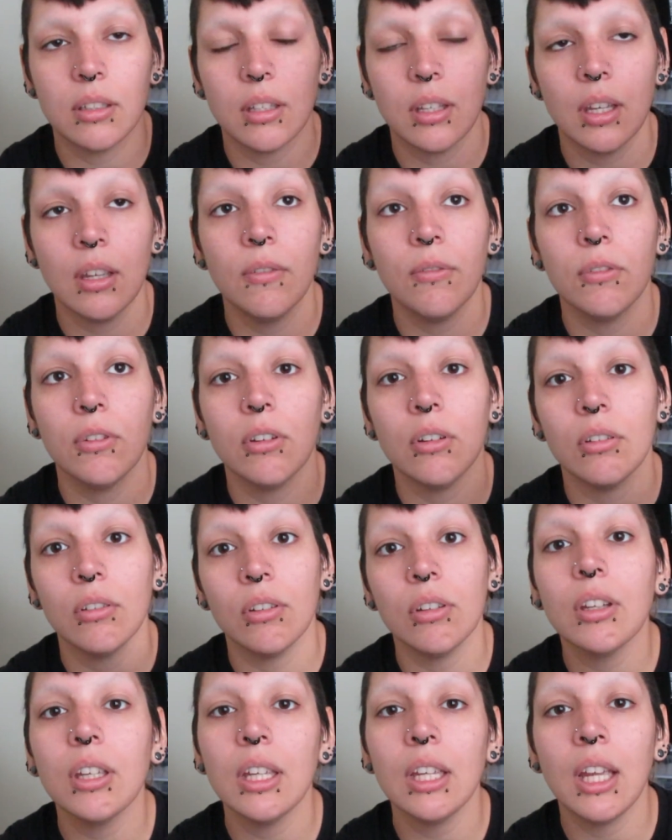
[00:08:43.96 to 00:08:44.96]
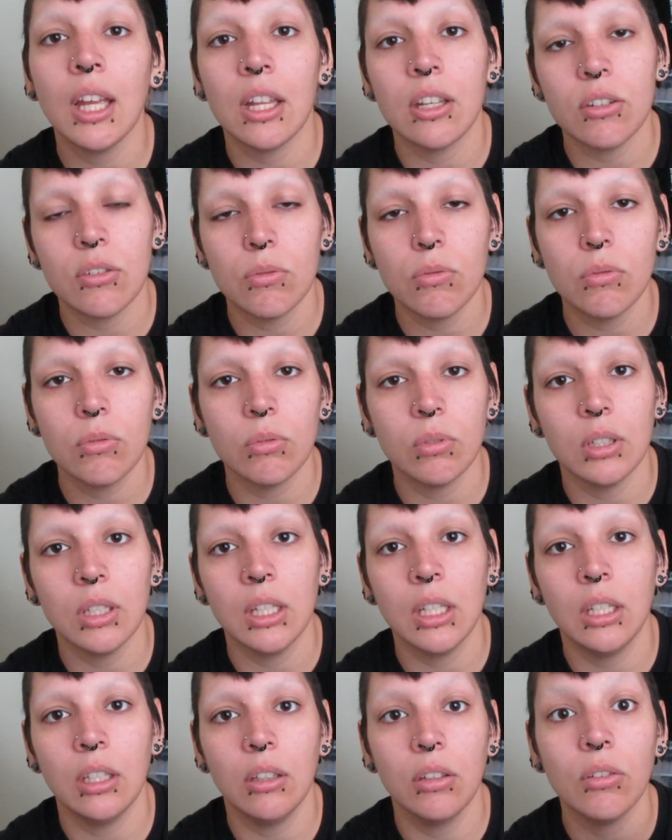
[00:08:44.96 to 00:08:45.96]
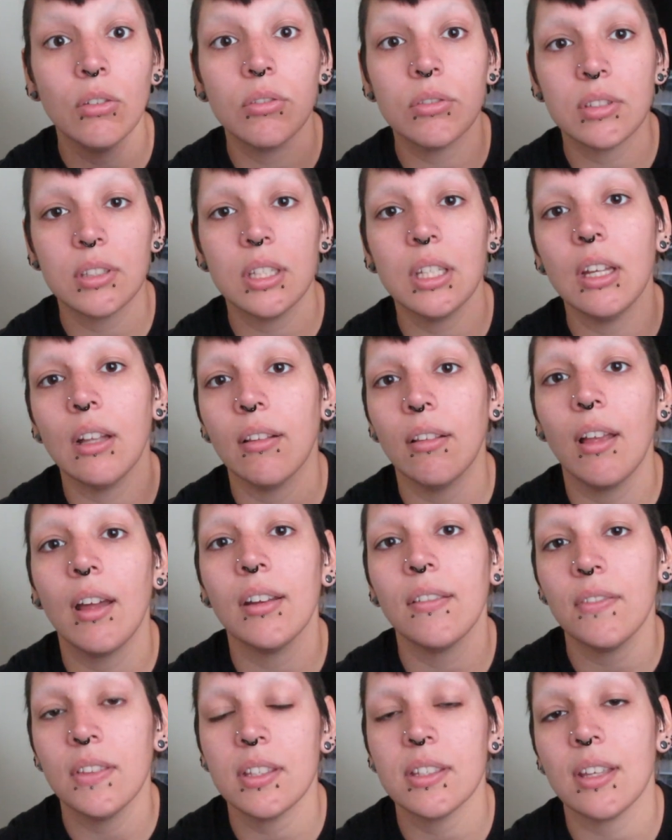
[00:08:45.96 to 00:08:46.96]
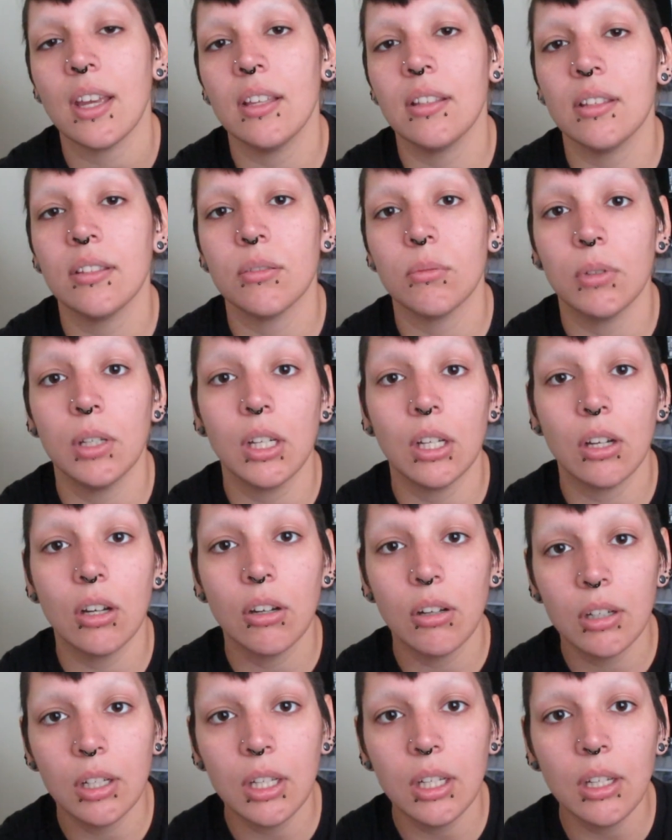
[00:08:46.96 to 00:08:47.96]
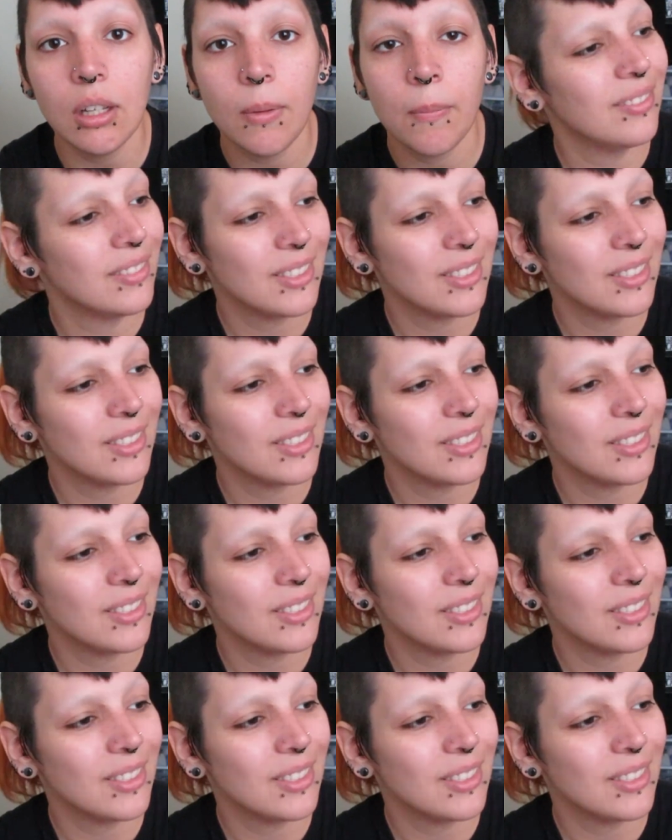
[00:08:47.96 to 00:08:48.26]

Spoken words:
if you're looking at jewelry, you'll see a lot of the sizes reoccurring.